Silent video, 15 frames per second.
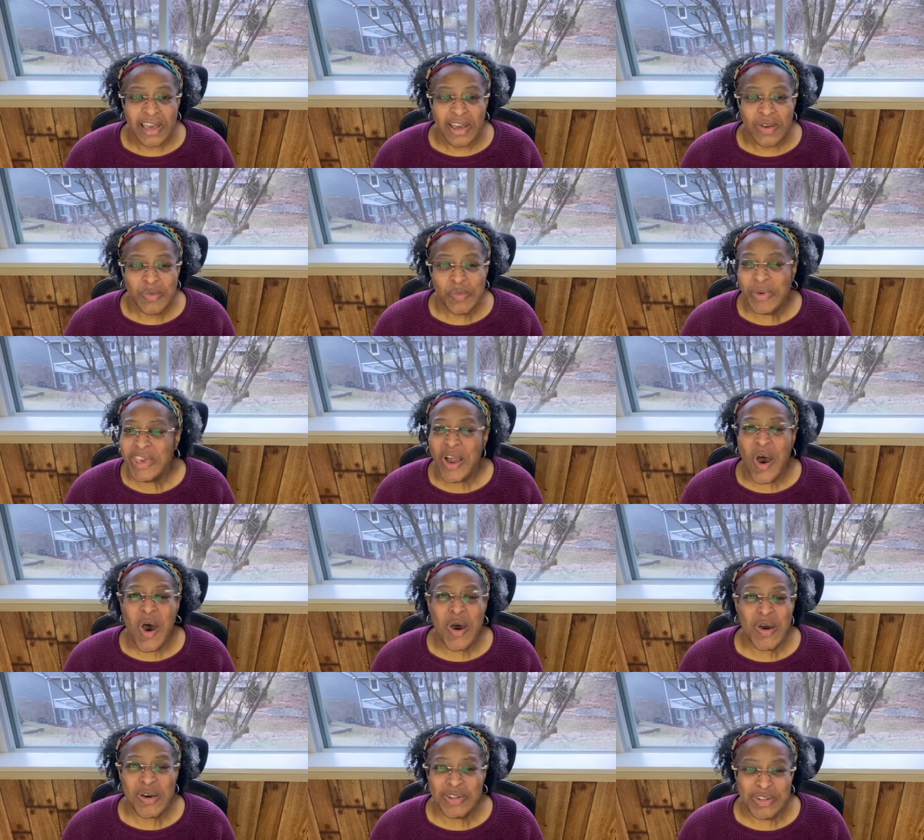we
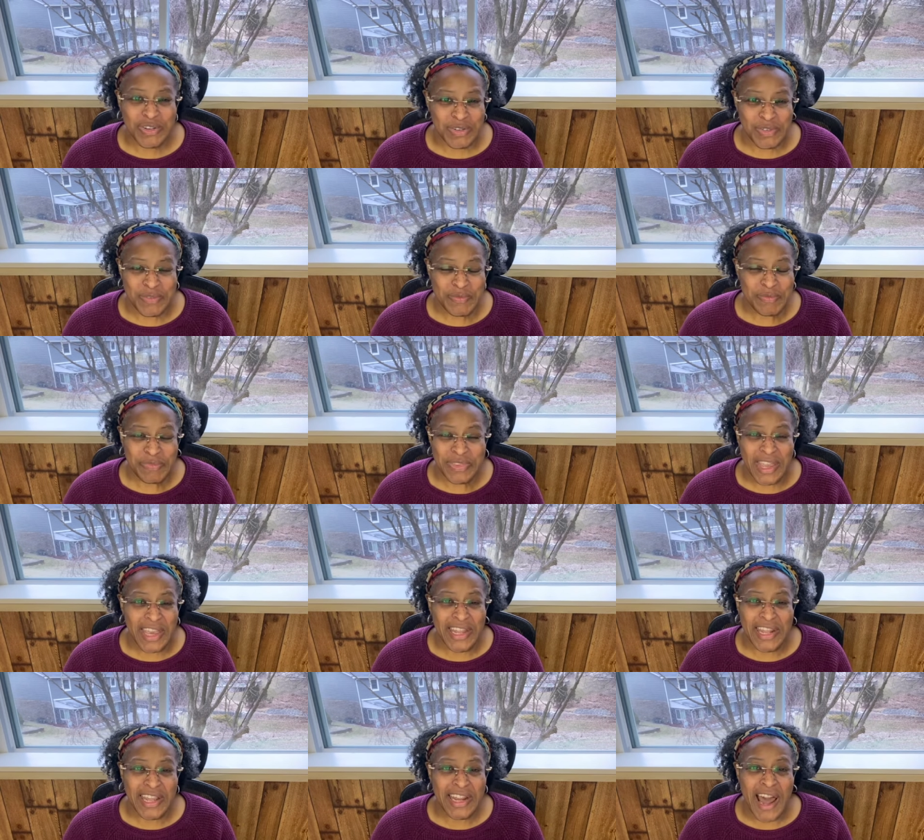all do.
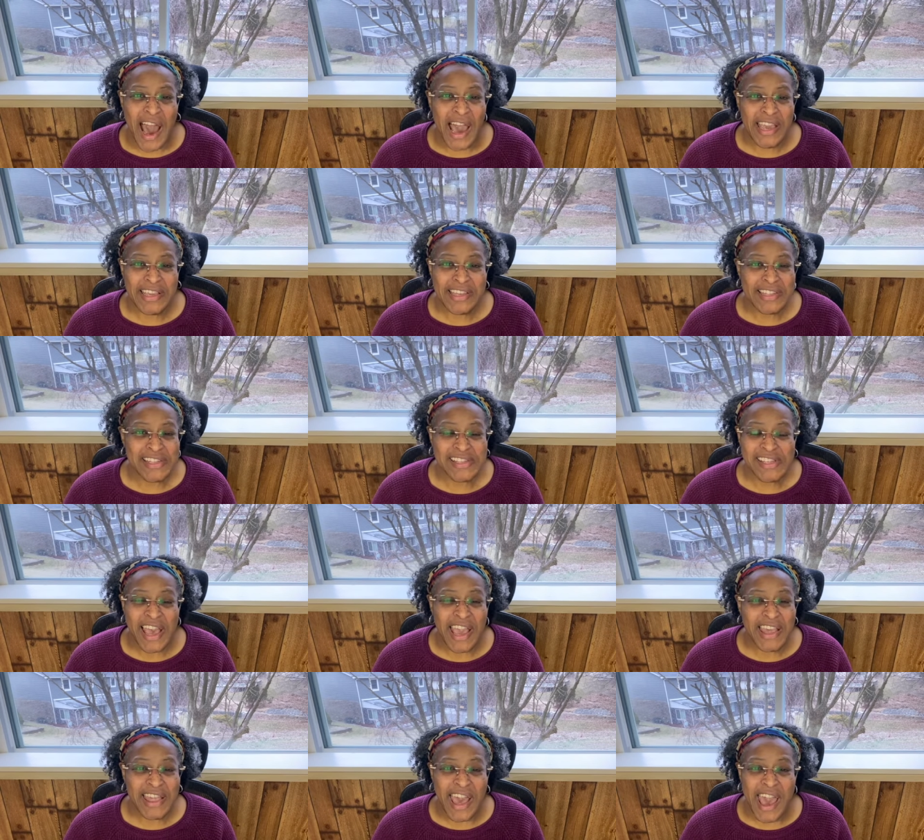And, and I can
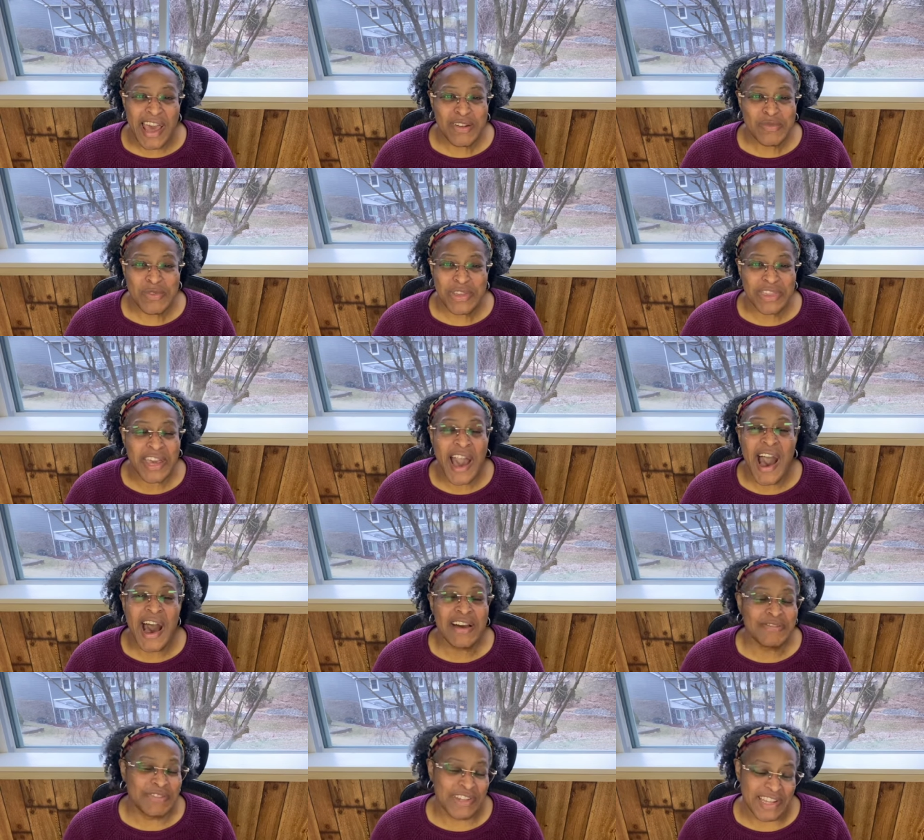say that with
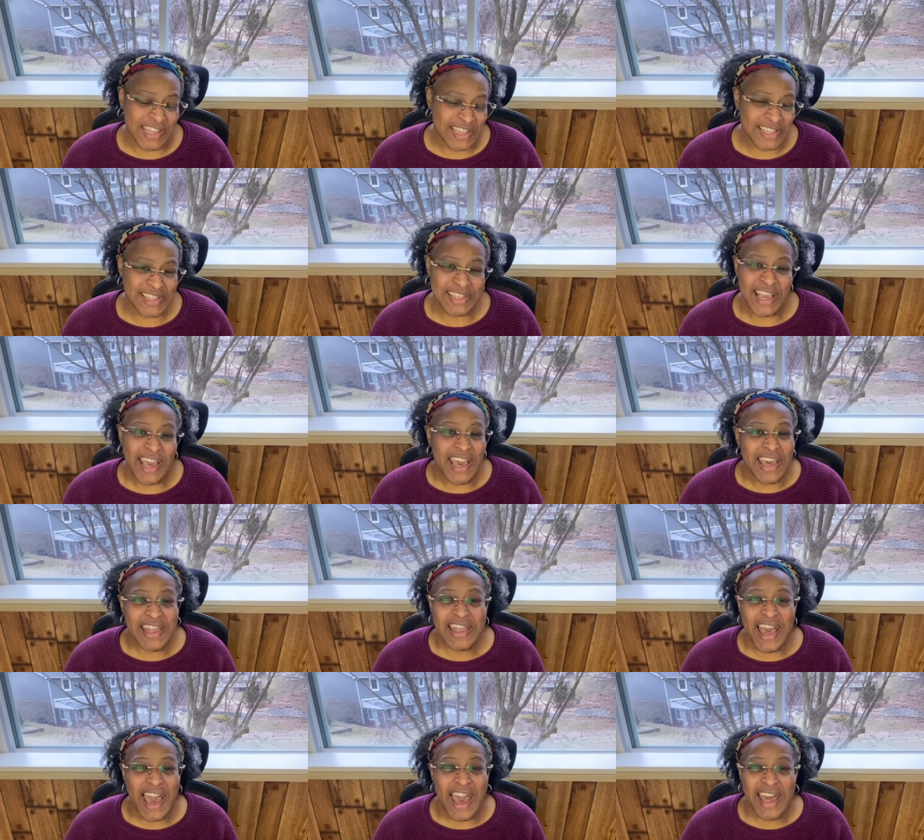confidence
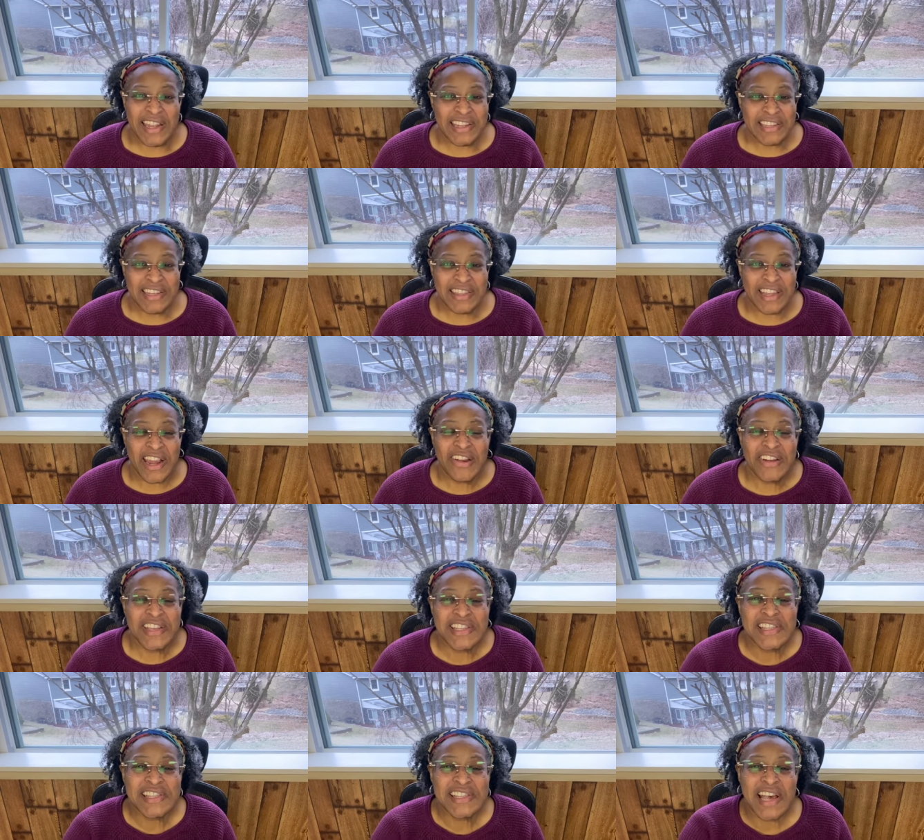that there
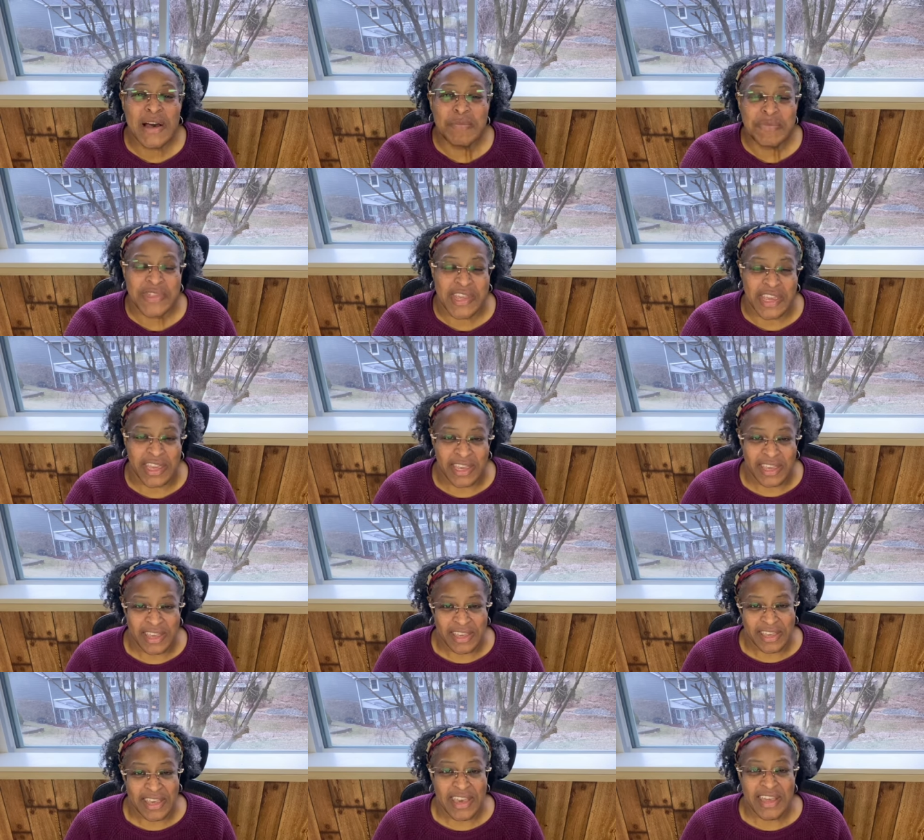is something
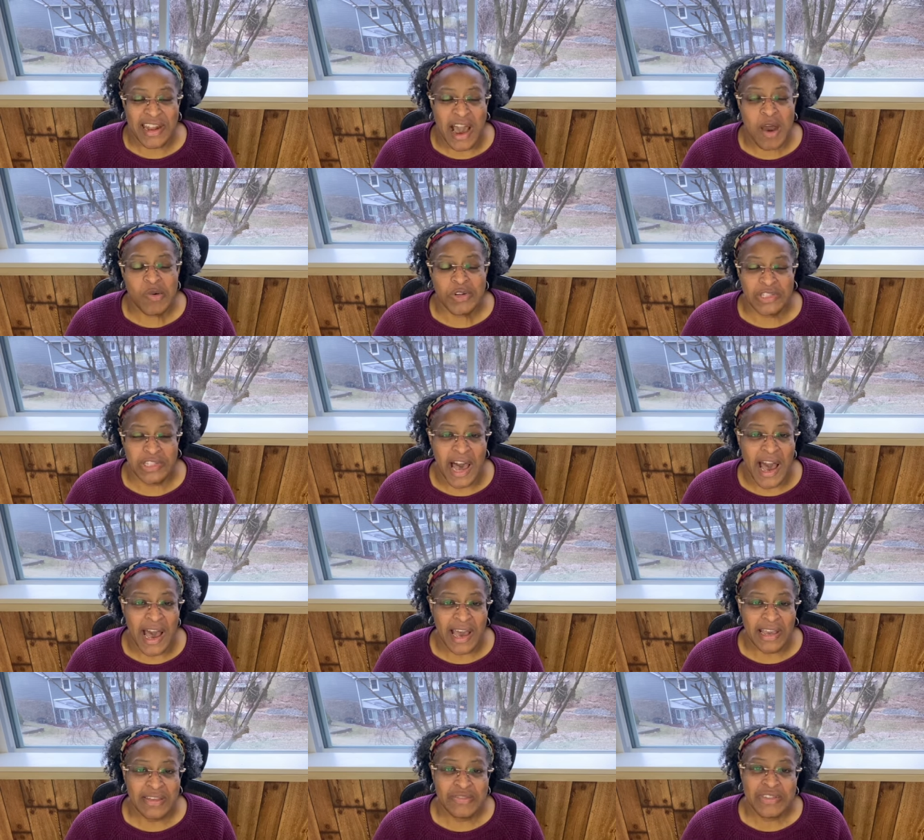in our
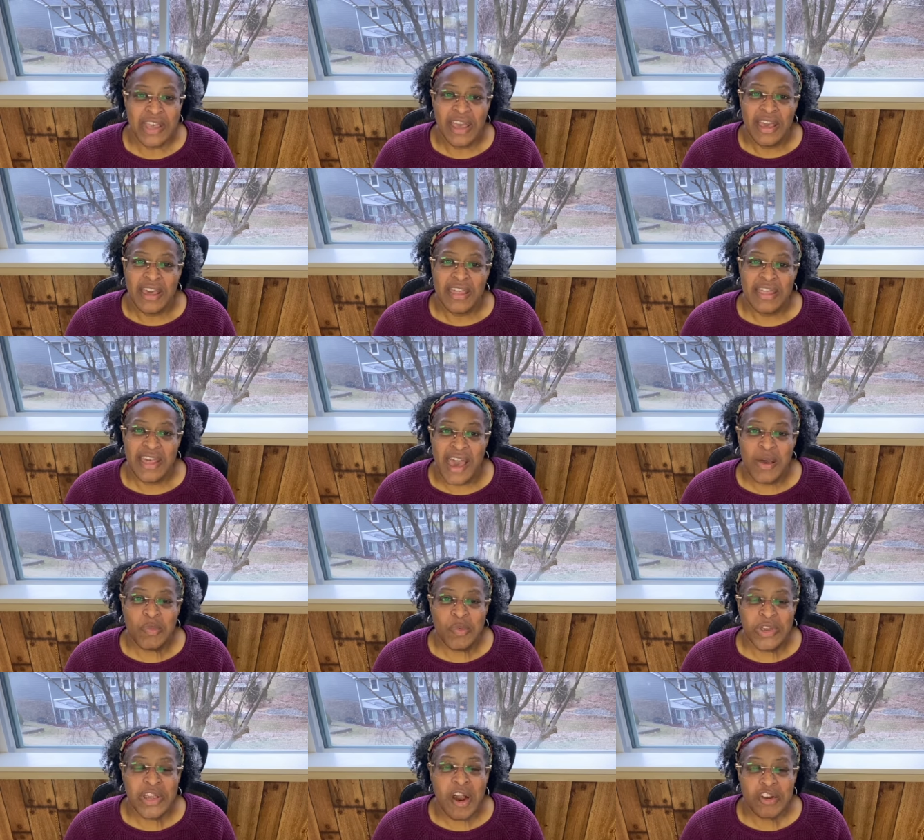lives that
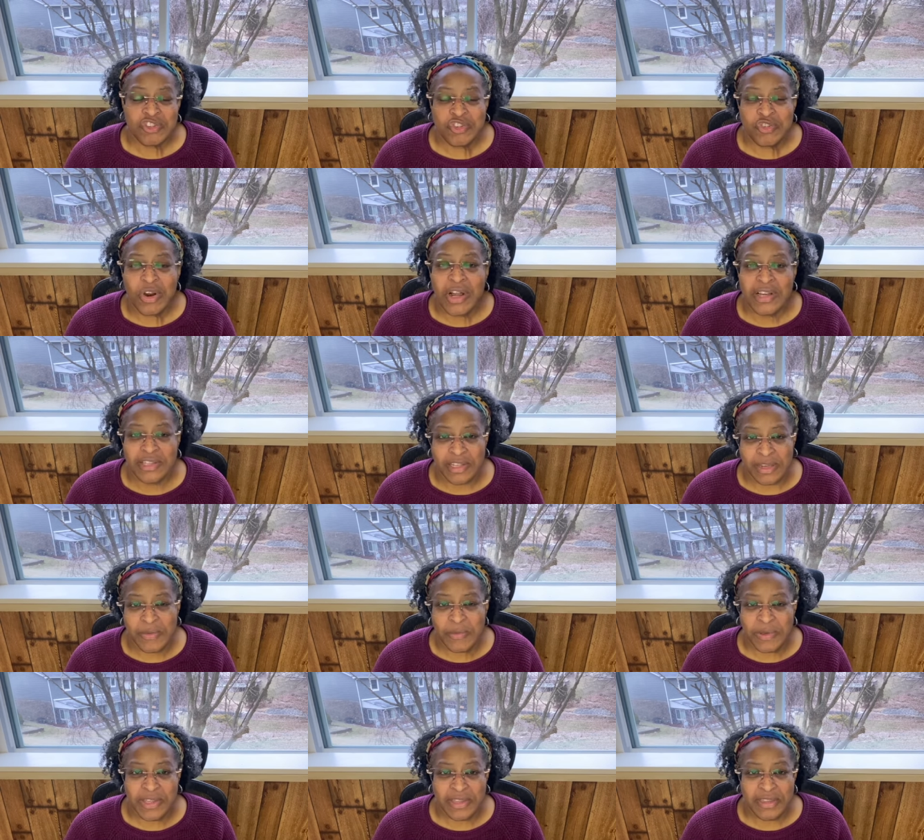we are struggling
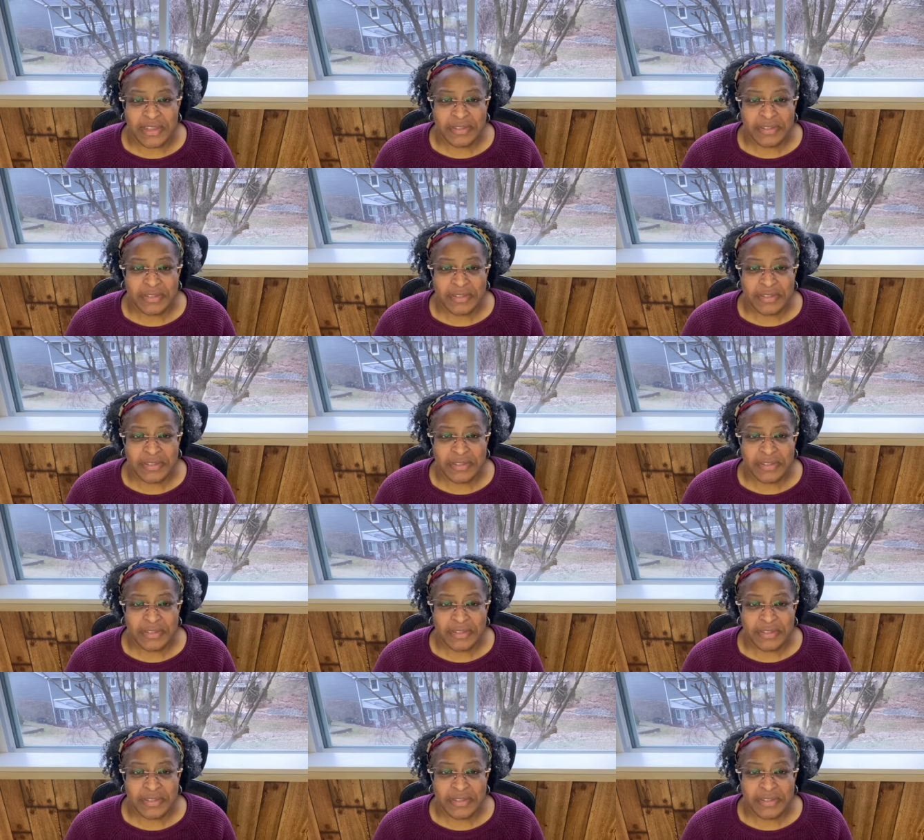with,